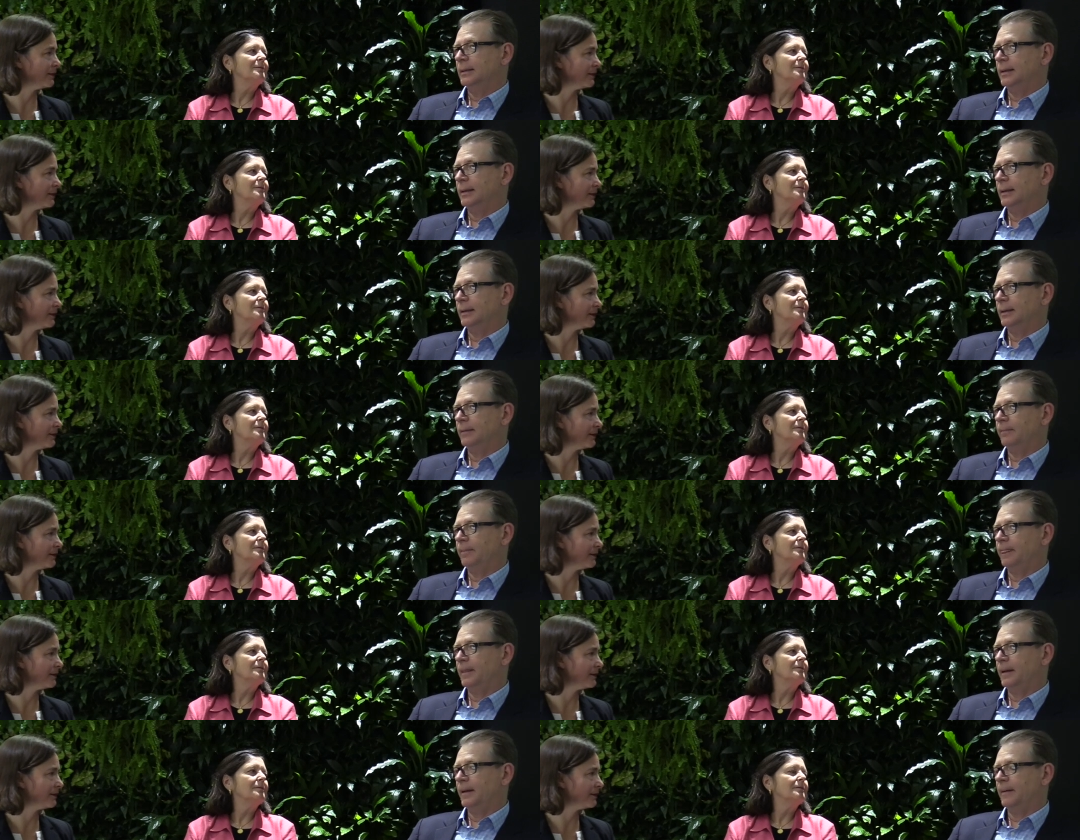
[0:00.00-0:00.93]
Speaker 1: uh,
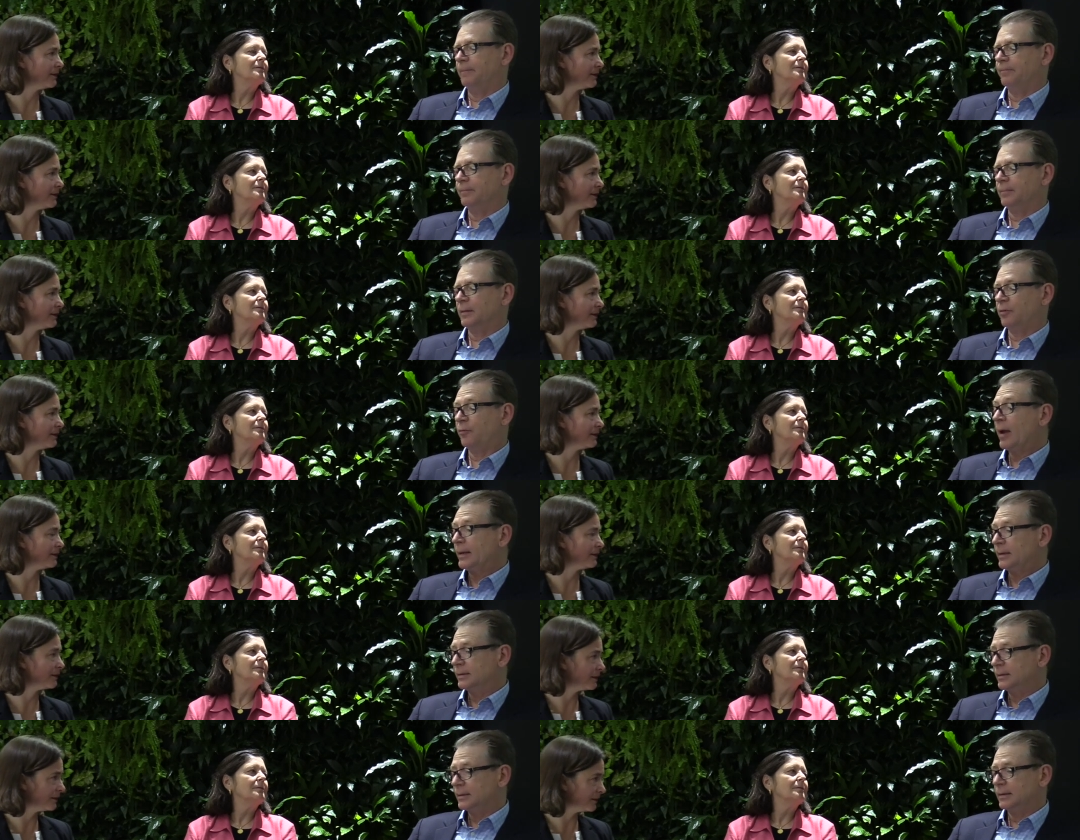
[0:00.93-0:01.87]
um,
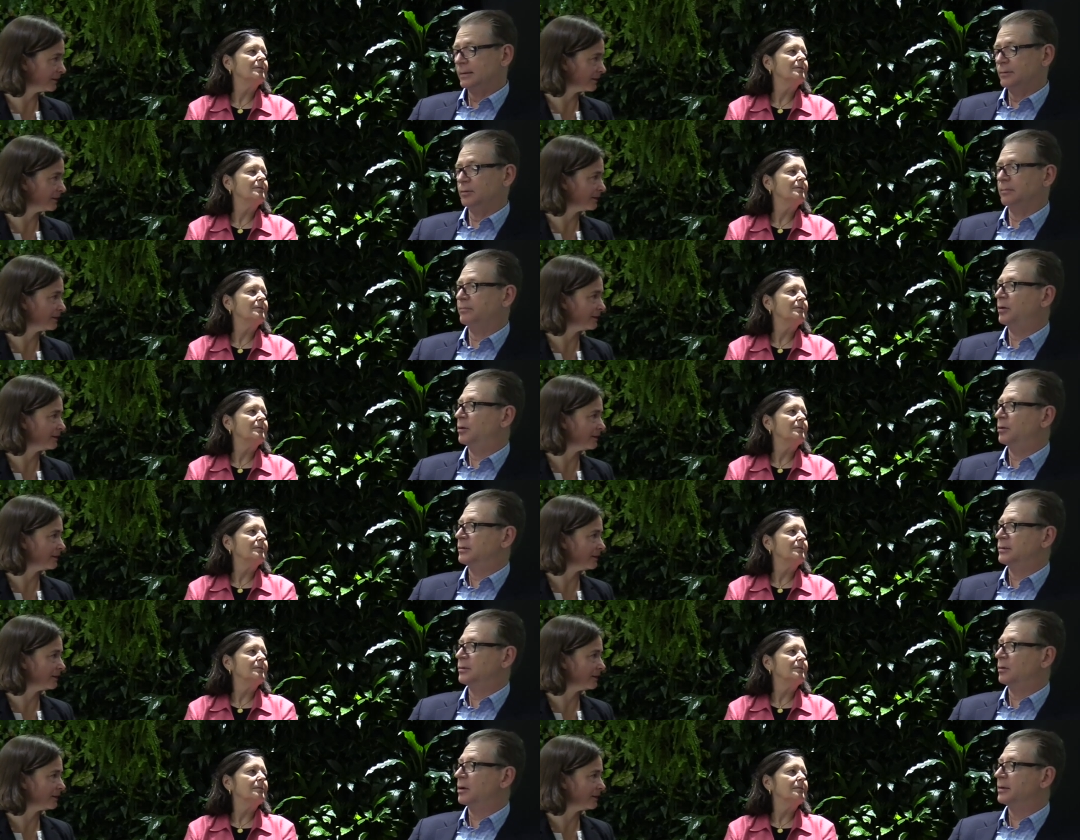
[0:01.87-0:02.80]
threatened to
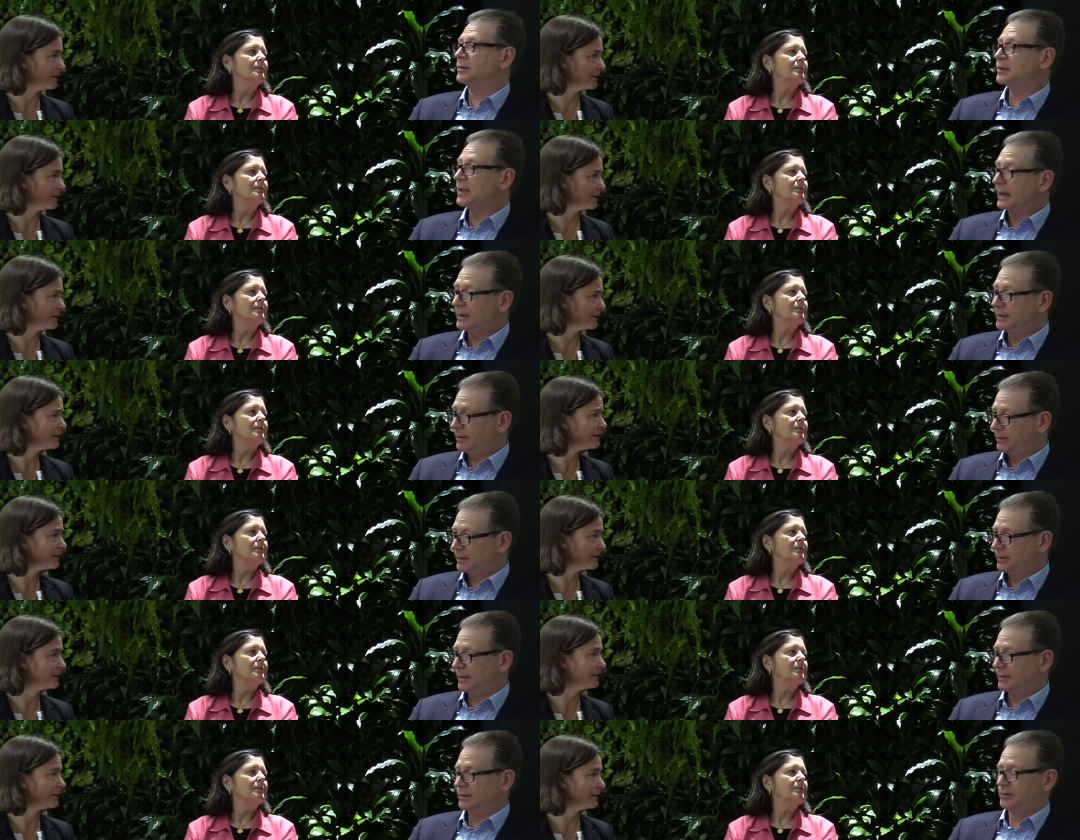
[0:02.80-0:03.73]
impose so-called
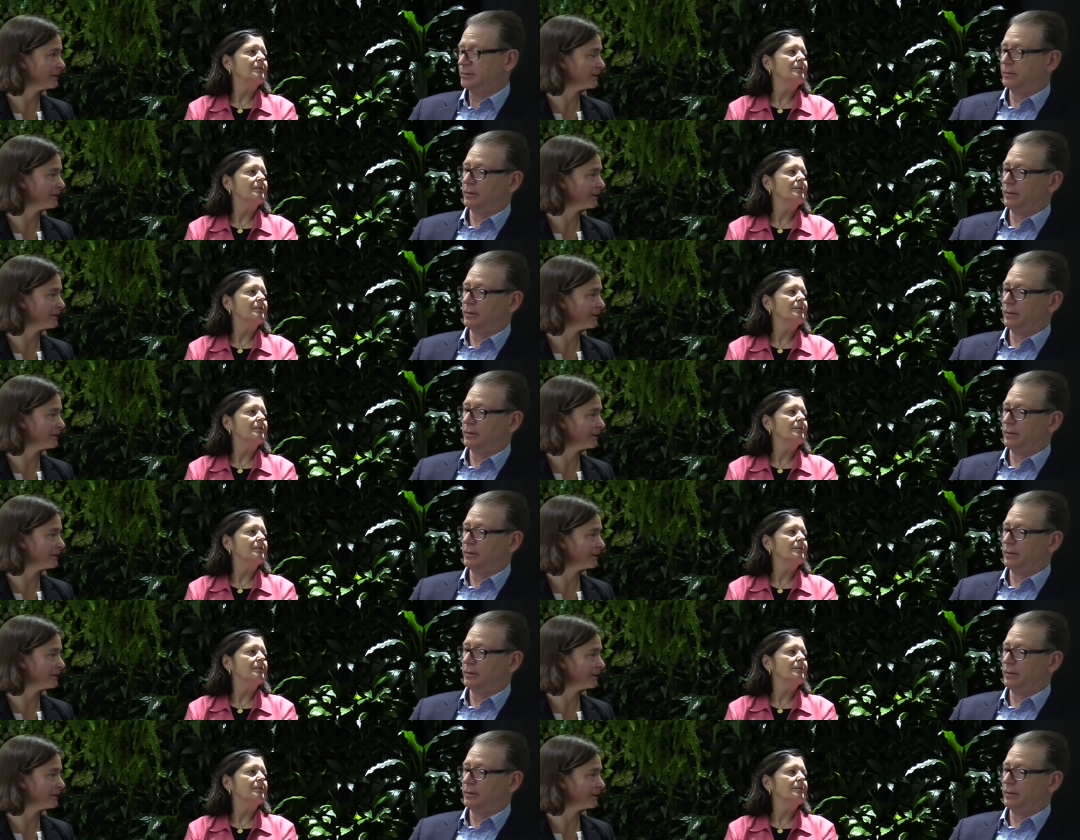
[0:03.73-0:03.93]
secondary sanctions.